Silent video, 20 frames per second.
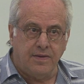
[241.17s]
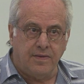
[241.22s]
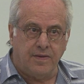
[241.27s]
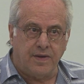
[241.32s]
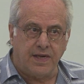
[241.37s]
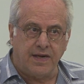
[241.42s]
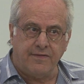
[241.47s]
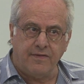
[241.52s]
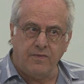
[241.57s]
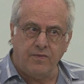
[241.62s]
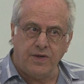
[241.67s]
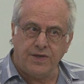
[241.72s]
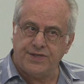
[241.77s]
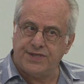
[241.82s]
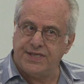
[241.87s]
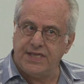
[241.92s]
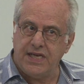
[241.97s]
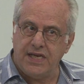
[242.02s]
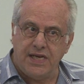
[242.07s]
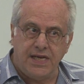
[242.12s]
whatever we're
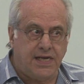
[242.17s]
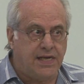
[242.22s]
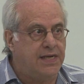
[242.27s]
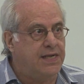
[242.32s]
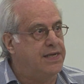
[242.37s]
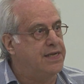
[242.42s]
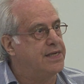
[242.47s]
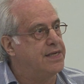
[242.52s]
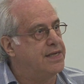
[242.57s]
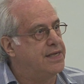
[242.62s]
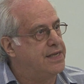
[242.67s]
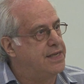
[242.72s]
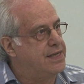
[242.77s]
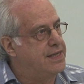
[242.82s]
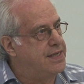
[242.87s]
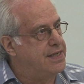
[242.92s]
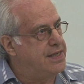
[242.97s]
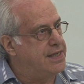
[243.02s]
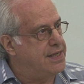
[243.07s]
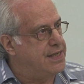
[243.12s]
seeing
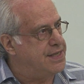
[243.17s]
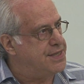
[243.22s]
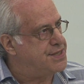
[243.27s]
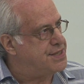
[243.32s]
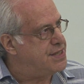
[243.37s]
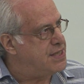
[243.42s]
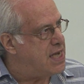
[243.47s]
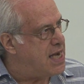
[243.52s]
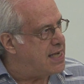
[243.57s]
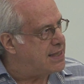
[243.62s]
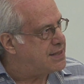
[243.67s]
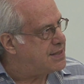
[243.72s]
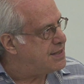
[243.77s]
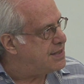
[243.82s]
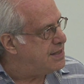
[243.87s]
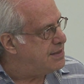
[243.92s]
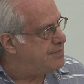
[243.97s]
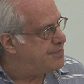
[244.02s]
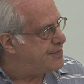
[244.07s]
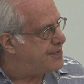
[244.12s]
is not
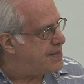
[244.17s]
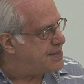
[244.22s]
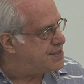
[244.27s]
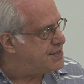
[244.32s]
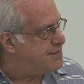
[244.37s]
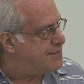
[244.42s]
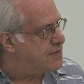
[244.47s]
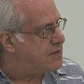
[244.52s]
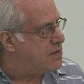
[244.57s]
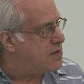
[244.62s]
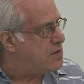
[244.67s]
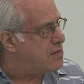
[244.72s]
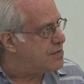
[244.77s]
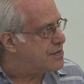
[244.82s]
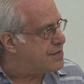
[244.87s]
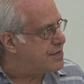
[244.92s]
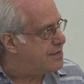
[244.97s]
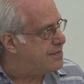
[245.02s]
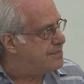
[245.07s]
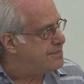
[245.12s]
impressive
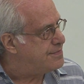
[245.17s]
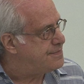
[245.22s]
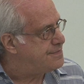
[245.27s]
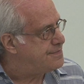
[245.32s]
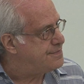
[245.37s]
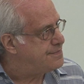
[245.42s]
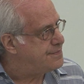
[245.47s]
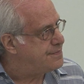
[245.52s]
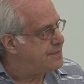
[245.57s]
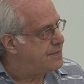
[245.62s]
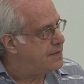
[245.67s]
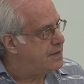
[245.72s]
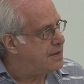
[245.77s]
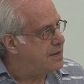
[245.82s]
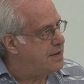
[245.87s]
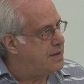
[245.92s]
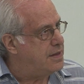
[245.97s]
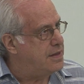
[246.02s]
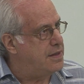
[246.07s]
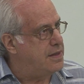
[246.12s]
growth.
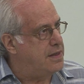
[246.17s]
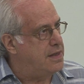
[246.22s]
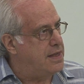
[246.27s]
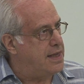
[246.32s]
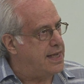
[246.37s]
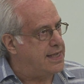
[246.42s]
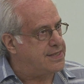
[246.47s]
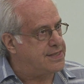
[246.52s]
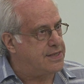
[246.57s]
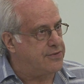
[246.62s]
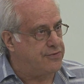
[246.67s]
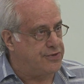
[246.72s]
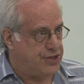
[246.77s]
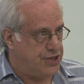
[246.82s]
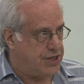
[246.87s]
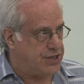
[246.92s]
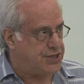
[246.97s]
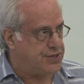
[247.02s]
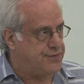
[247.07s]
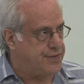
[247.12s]
As the
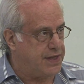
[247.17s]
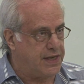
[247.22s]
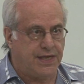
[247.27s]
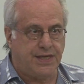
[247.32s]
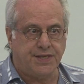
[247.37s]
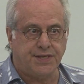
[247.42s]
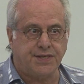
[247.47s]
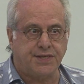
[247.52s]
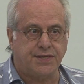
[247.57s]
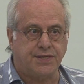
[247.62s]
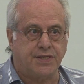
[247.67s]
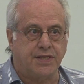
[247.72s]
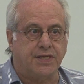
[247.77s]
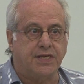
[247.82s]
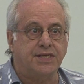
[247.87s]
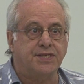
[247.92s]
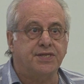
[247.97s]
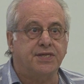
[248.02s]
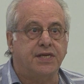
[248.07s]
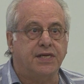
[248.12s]
just released
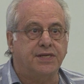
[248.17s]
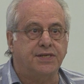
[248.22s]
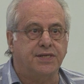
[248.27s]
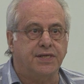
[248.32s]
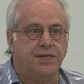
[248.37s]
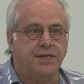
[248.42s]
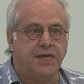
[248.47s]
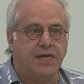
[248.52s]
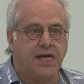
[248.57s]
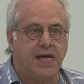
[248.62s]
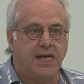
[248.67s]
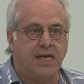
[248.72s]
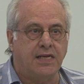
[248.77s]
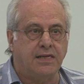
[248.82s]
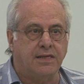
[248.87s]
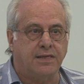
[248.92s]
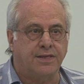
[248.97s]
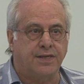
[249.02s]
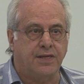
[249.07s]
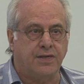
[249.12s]
statistics indicating
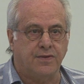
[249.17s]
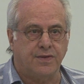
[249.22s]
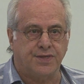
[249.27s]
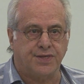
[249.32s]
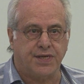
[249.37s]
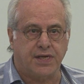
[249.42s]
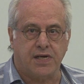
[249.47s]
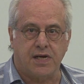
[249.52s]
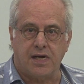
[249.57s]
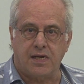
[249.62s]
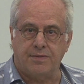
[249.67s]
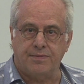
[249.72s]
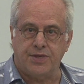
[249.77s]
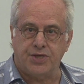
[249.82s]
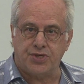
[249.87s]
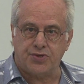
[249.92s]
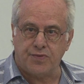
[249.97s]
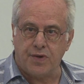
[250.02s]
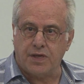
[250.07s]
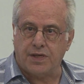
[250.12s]
that the US economy
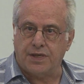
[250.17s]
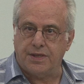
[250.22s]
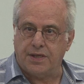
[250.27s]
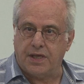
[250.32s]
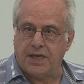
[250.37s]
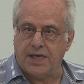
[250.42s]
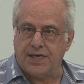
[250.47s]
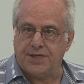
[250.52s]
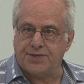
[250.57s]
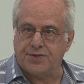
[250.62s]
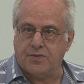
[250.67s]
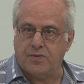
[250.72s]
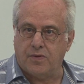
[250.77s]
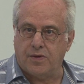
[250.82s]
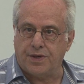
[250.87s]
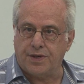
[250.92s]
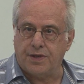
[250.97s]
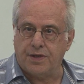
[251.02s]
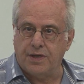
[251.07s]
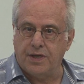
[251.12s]
shrunk in the last
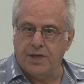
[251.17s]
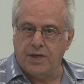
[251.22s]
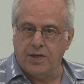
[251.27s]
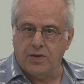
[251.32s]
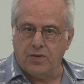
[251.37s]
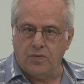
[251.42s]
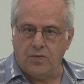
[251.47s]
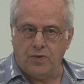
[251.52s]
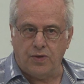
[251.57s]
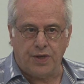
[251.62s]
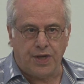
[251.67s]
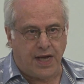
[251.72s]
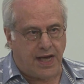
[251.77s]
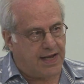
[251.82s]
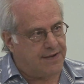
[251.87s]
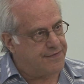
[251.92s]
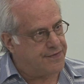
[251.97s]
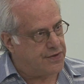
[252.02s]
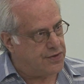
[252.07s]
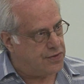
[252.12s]
quarter would
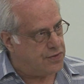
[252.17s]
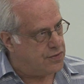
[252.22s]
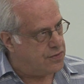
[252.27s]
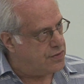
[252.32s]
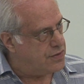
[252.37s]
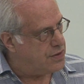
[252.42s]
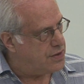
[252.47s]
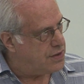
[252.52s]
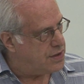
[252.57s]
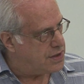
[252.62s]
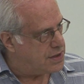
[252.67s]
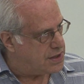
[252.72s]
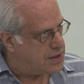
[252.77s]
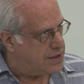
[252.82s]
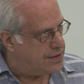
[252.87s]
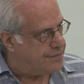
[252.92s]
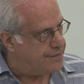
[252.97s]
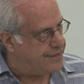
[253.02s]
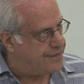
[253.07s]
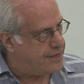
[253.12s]
have to
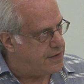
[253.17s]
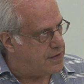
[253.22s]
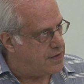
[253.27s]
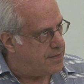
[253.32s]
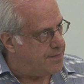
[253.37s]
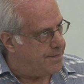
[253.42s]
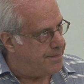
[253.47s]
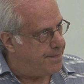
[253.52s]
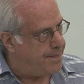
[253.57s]
confirm.